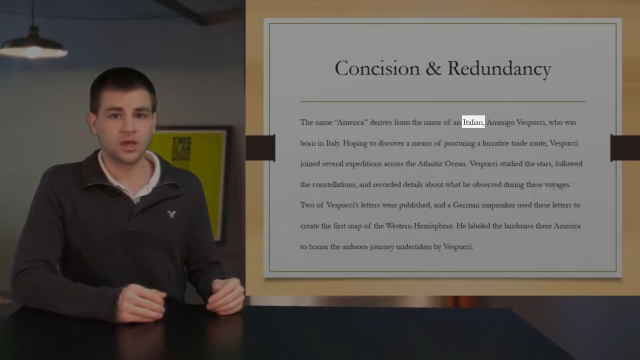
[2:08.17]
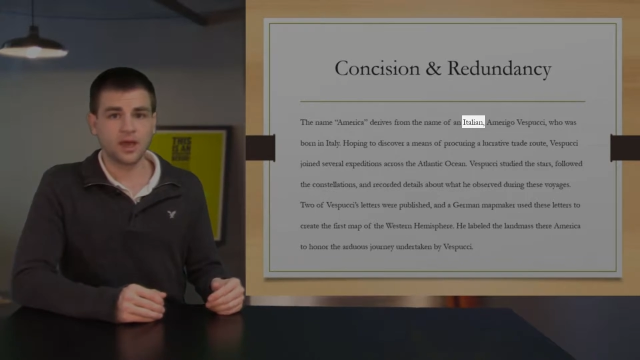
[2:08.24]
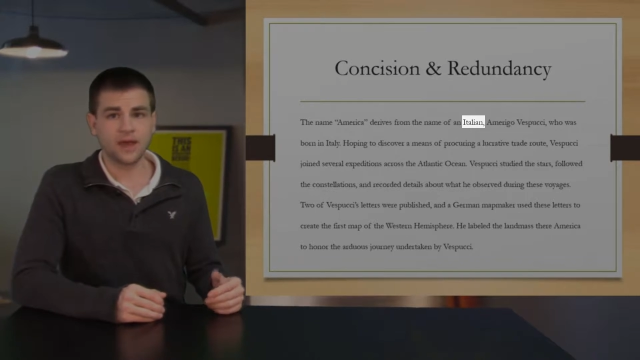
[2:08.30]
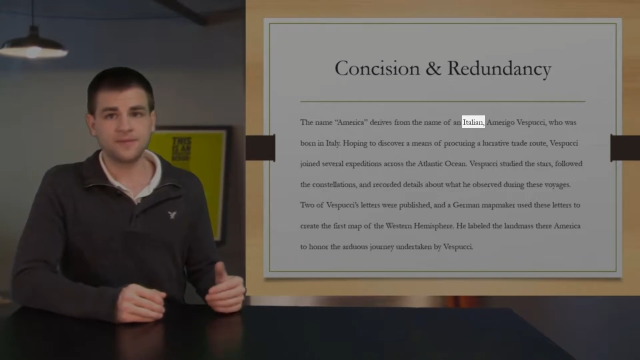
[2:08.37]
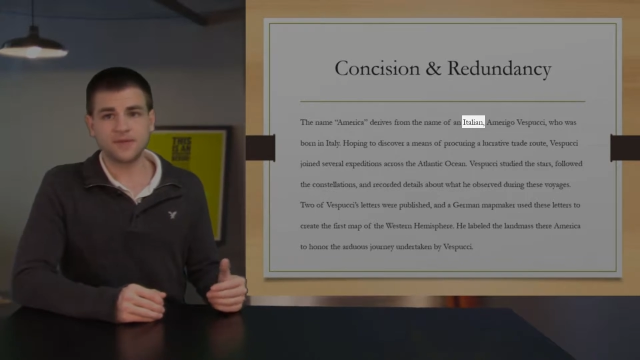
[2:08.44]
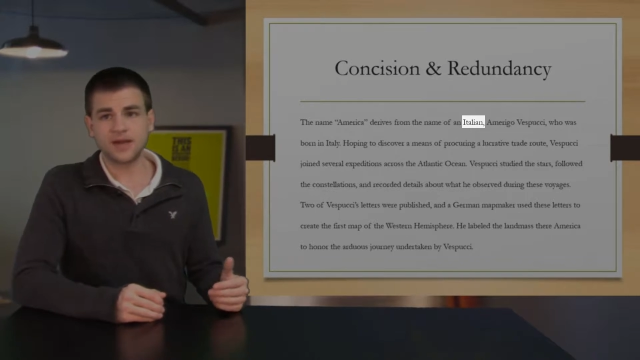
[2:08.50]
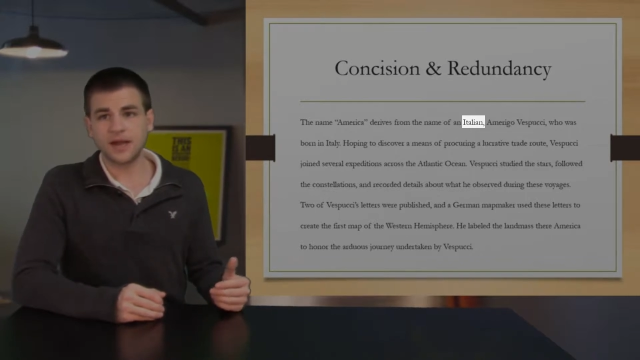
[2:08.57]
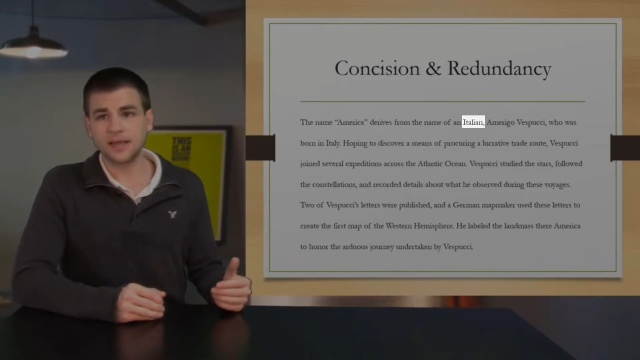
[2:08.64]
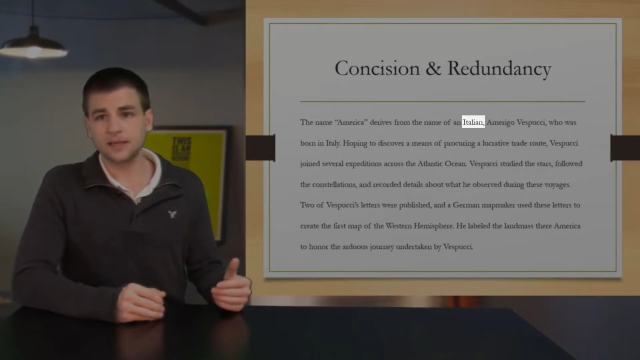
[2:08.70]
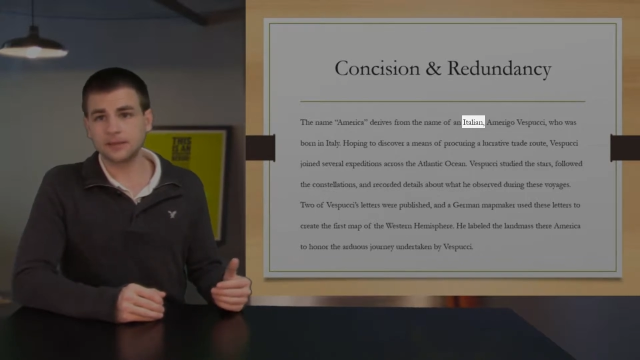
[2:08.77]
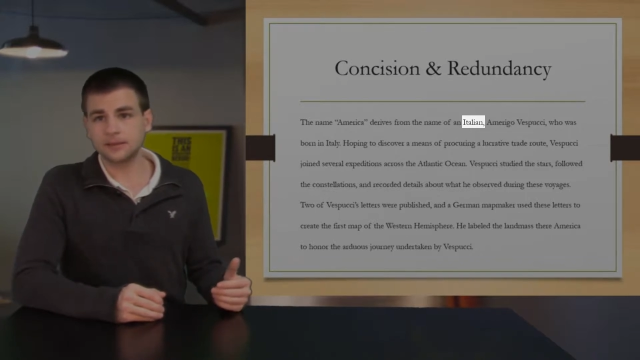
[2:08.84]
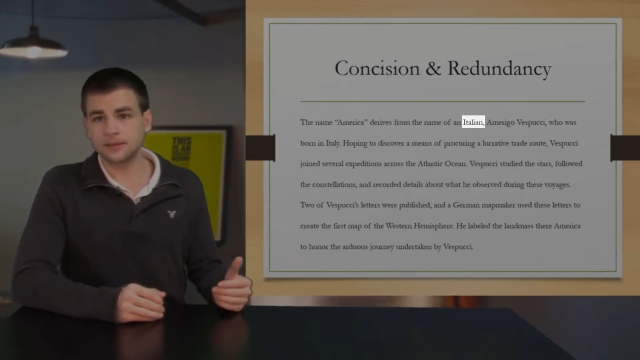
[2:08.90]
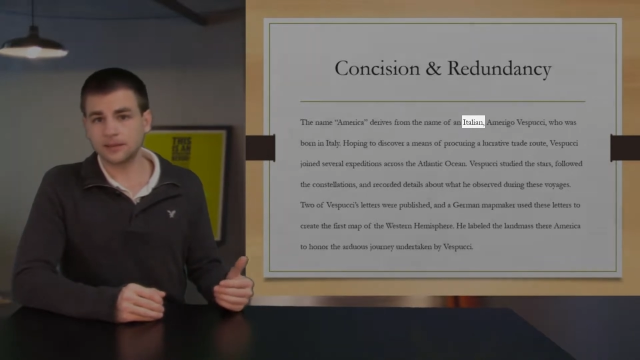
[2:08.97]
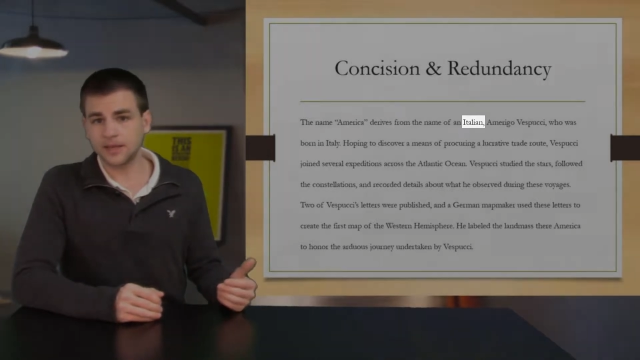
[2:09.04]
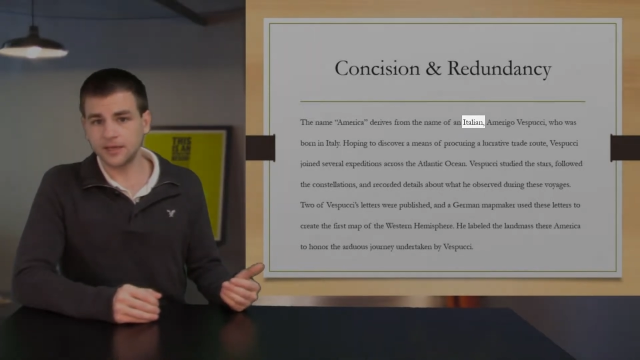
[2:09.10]
and then I
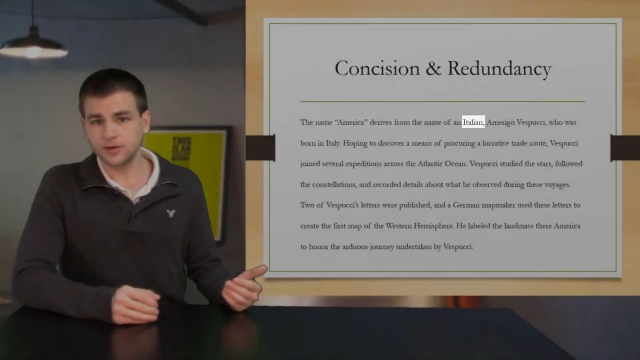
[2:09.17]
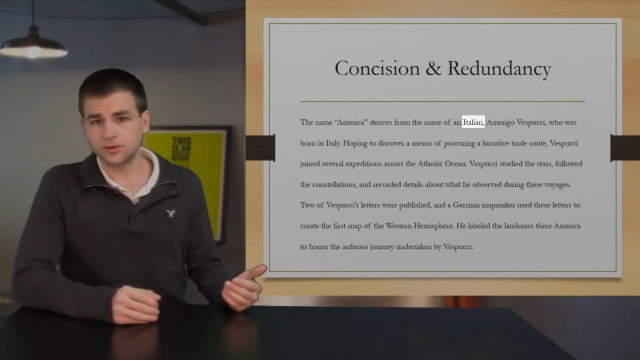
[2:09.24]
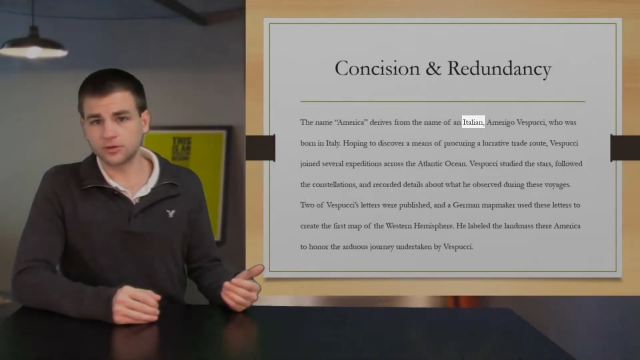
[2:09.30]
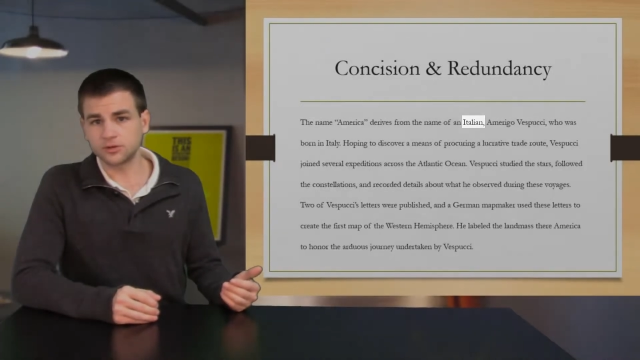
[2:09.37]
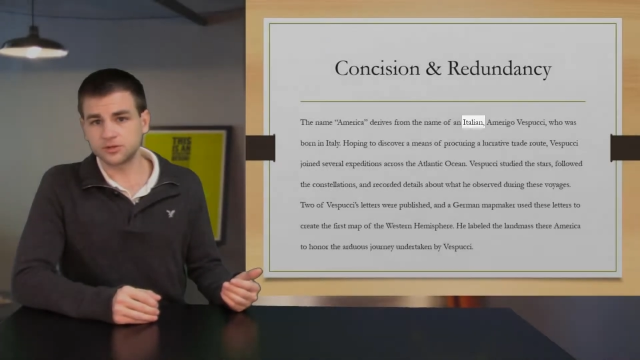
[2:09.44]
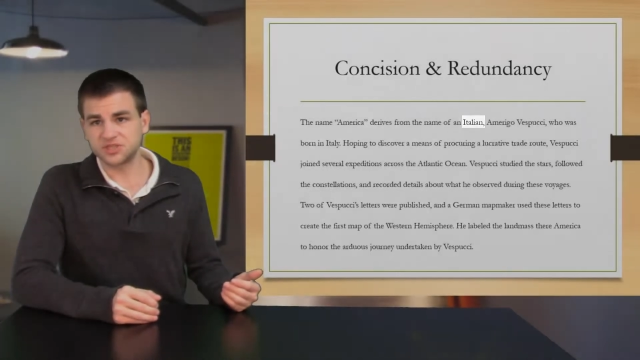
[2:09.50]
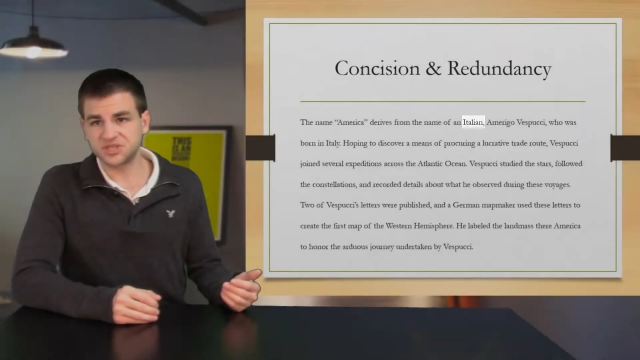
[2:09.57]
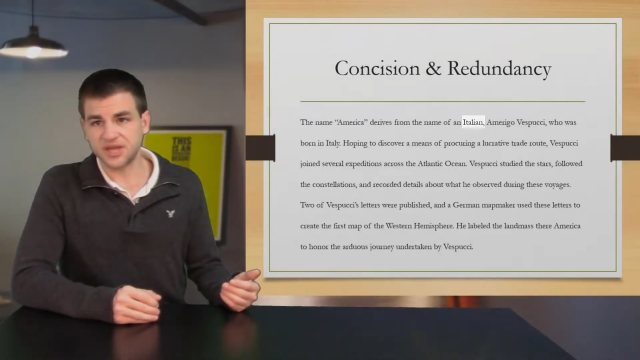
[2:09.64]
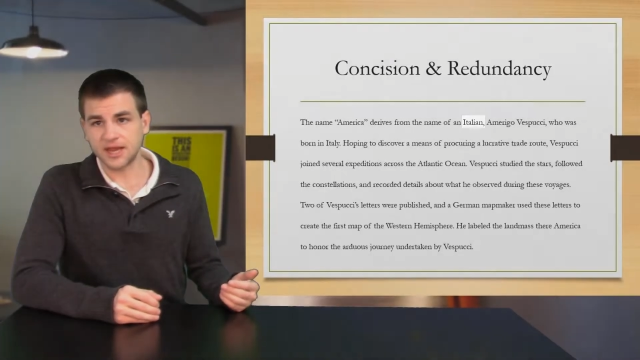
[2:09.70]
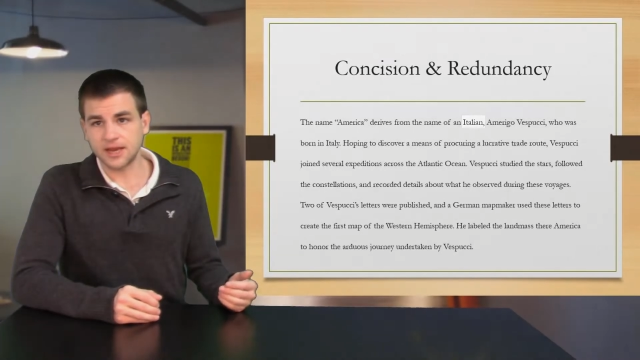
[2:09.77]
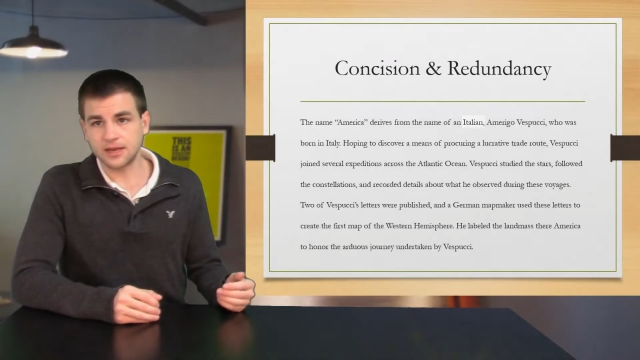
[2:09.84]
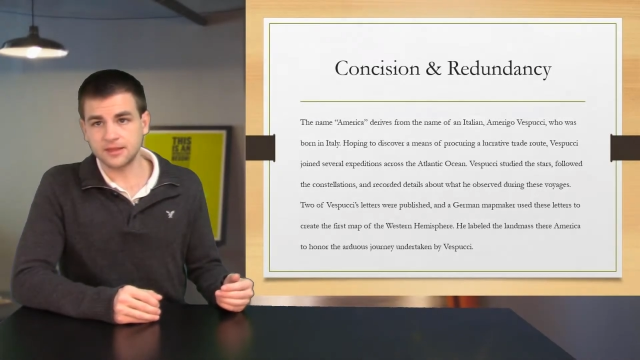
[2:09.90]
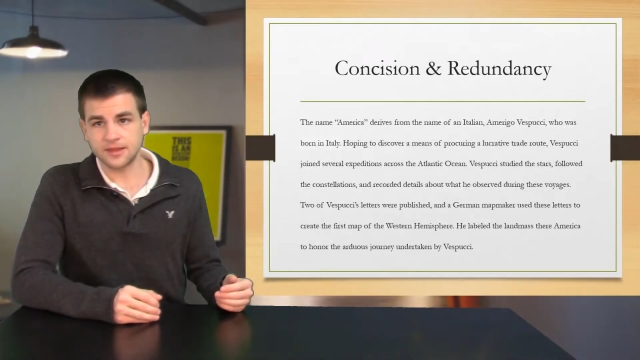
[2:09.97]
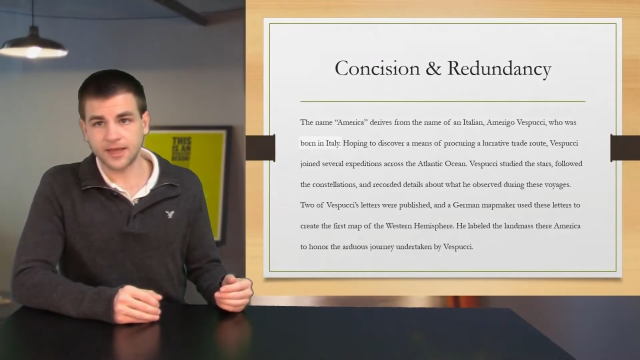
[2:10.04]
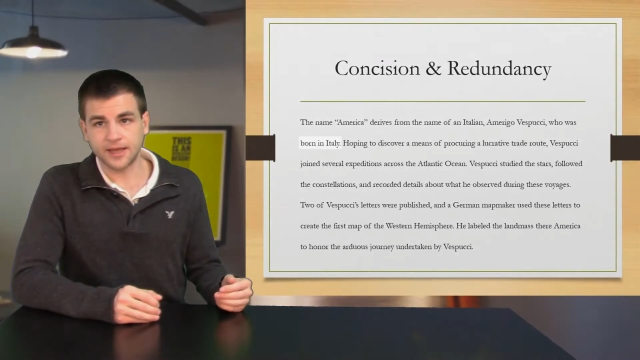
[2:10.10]
later
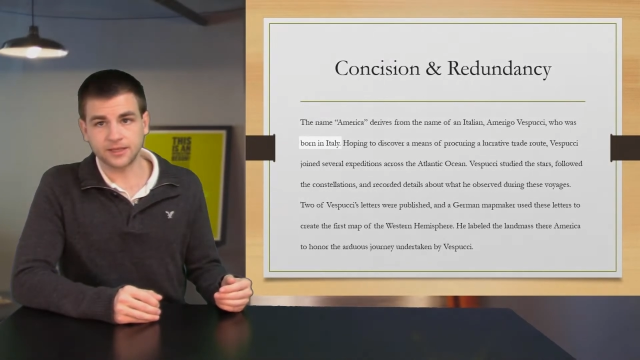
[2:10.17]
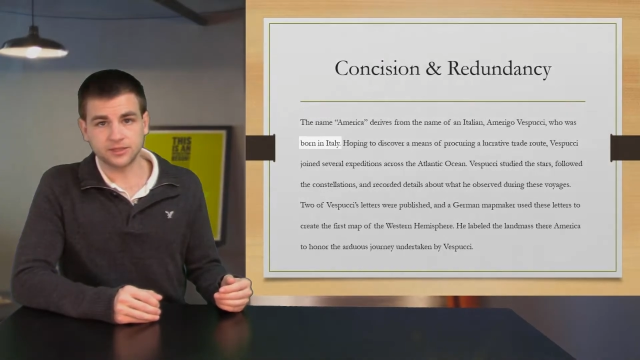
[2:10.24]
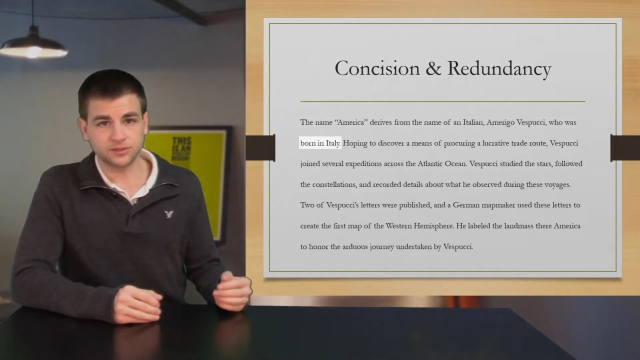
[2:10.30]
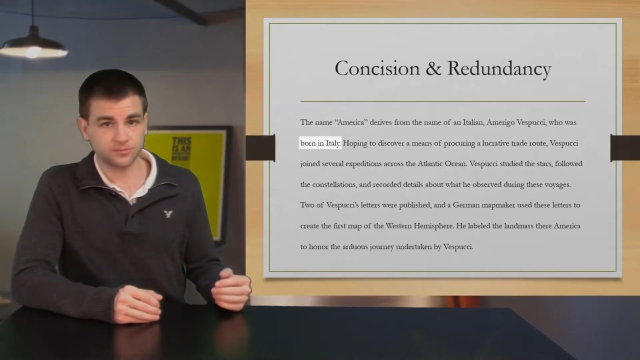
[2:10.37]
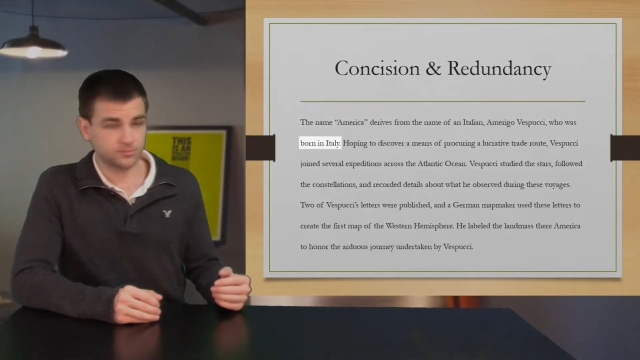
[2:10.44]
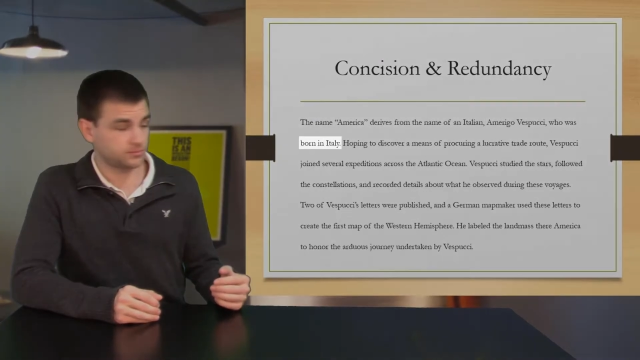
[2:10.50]
say that